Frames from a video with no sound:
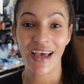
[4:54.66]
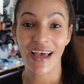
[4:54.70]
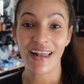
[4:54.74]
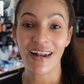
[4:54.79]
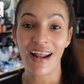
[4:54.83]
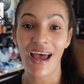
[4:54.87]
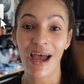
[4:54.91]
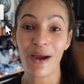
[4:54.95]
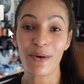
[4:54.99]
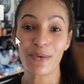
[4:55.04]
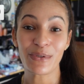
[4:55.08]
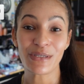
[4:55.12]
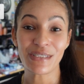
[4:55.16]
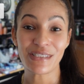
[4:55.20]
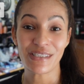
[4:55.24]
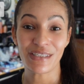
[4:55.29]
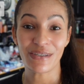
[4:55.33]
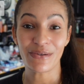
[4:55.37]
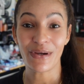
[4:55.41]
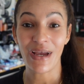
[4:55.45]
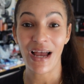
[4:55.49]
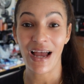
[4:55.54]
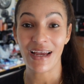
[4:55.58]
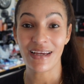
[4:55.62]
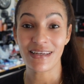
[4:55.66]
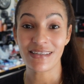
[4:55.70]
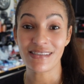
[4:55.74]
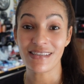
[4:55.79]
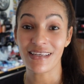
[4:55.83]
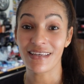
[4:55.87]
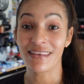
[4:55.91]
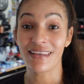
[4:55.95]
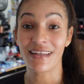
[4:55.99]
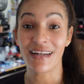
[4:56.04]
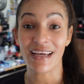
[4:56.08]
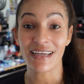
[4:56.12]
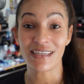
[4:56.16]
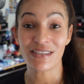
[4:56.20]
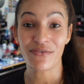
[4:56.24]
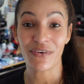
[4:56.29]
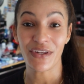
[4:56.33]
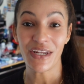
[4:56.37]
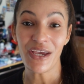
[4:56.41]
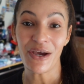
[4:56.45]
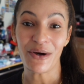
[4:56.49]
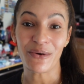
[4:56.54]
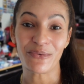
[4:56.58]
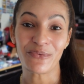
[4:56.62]
and I will see you guys in the next
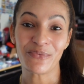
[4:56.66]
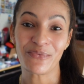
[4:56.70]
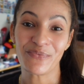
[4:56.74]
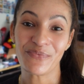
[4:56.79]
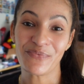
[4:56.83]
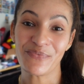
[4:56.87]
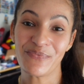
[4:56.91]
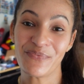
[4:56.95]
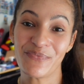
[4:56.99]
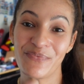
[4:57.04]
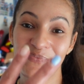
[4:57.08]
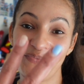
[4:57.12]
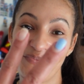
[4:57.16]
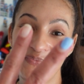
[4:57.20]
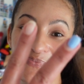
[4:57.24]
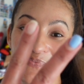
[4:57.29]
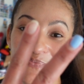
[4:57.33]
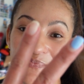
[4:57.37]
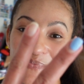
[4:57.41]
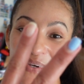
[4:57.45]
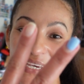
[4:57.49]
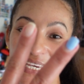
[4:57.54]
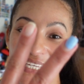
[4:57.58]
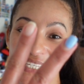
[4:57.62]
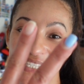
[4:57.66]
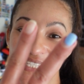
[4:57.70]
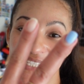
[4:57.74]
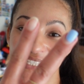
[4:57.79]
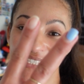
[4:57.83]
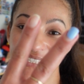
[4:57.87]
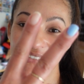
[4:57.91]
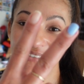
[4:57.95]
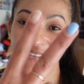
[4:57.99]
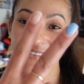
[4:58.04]
video. Peace.